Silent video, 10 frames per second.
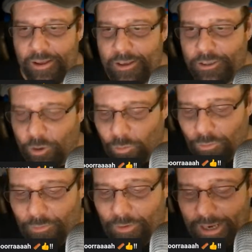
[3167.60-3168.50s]
So
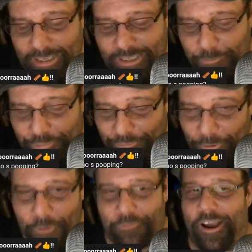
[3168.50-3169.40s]
it's
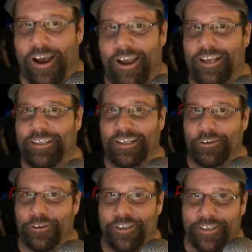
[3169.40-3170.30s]
proof, guys, that
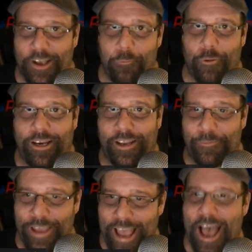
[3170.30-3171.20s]
there's someone in
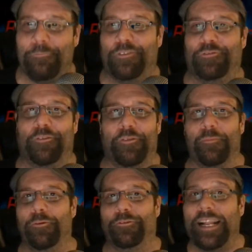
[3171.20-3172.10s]
the atmosphere of the
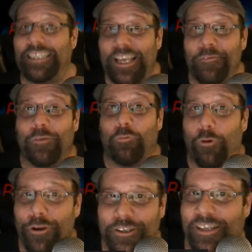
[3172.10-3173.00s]
moon. So that's even
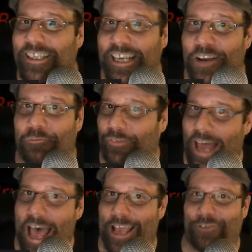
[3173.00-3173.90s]
worse than seeing a
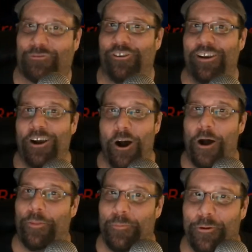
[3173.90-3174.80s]
flash
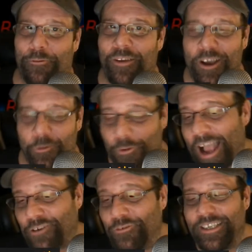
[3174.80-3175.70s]
on the moon. We're
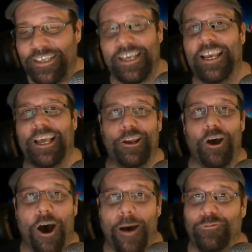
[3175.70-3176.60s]
actually seeing an
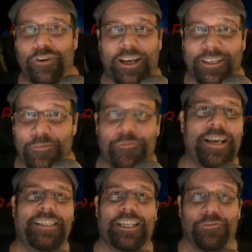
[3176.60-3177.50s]
object, a
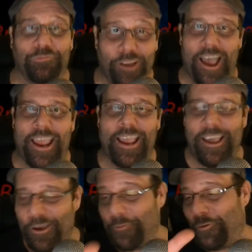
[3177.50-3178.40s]
device that's flying
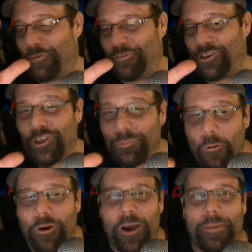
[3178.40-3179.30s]
with
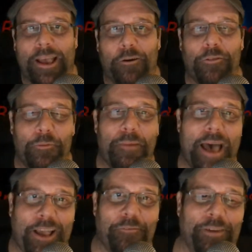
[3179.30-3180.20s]
smoke coming out of the back of